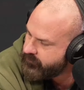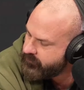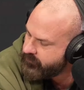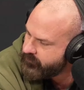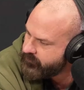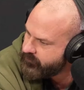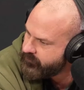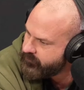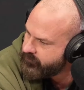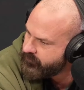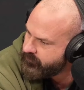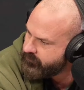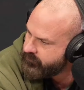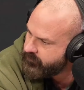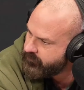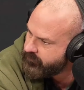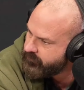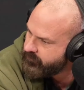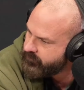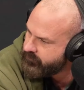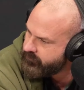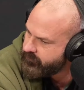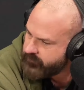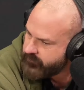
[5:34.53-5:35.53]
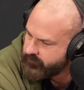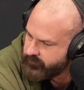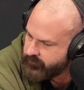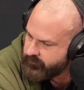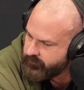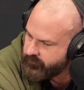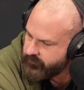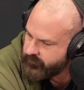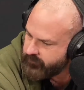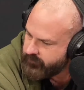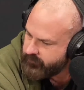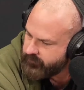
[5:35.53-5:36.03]

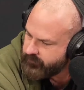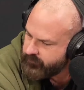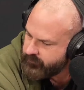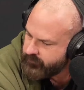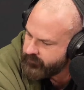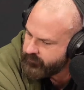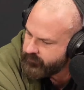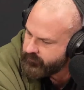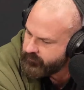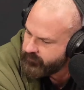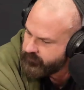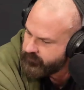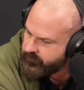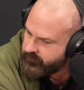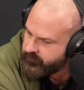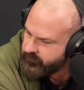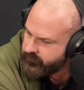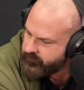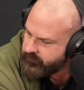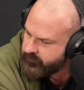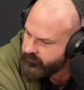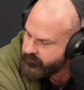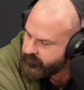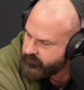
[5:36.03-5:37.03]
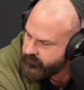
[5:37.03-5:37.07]
No words are spoken by the person on screen.